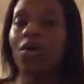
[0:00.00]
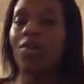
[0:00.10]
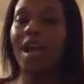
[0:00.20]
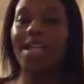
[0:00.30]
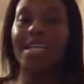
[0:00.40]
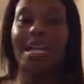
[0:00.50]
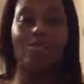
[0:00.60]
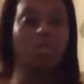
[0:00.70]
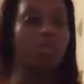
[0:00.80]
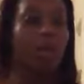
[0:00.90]
if I could
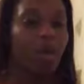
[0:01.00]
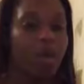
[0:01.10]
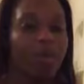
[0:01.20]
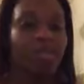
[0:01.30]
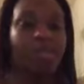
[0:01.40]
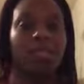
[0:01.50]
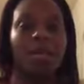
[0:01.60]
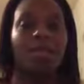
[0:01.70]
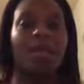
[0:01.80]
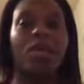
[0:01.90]
have some help because
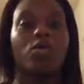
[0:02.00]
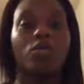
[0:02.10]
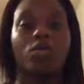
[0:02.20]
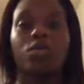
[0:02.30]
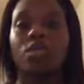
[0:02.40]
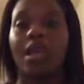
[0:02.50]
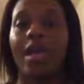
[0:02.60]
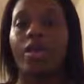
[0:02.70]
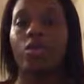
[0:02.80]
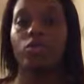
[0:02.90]
my co-teacher is
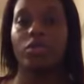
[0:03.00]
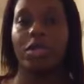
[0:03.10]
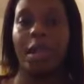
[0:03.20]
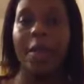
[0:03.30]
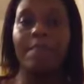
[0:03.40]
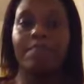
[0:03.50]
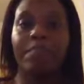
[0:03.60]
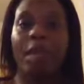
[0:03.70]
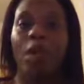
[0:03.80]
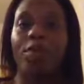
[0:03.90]
not here today.
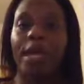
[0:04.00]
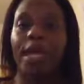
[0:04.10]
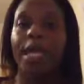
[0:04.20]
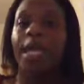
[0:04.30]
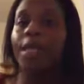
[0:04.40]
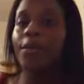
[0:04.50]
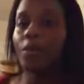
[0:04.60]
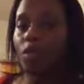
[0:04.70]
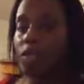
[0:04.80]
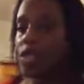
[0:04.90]
Okay,
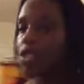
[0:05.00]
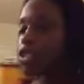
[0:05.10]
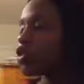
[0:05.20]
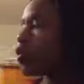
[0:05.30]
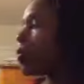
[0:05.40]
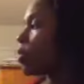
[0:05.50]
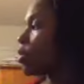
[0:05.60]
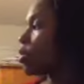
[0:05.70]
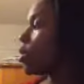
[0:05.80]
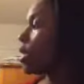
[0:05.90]
Emerson, could you
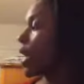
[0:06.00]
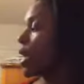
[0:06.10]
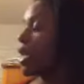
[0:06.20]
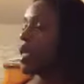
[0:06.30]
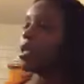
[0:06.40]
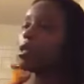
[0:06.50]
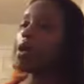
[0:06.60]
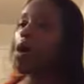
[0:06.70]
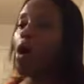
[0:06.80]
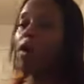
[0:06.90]
pull a
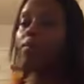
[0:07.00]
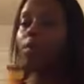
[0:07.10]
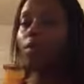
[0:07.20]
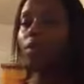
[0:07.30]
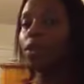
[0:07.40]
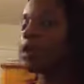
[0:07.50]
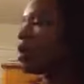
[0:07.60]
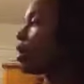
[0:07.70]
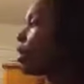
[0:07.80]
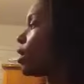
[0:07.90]
card from
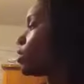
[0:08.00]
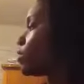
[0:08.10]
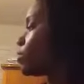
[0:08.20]
the